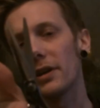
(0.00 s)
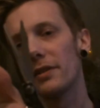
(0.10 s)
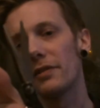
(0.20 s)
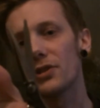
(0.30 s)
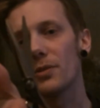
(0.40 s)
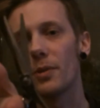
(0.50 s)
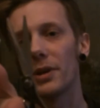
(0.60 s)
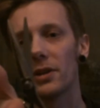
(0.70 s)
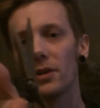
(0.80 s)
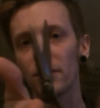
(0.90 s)
And if they stop at 1
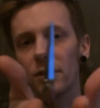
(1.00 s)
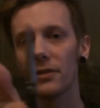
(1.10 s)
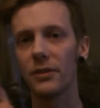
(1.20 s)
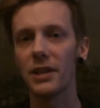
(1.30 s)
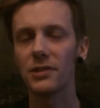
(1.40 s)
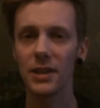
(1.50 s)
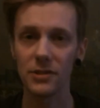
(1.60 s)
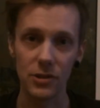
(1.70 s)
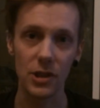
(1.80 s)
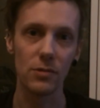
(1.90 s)
o'clock, that's
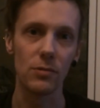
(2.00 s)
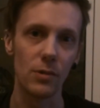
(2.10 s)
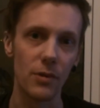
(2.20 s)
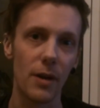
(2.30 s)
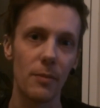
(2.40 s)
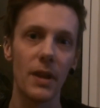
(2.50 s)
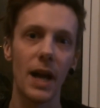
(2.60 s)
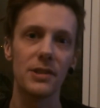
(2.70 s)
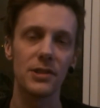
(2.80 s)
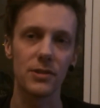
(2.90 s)
the general rule of thumb,
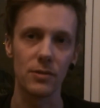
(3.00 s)
that's the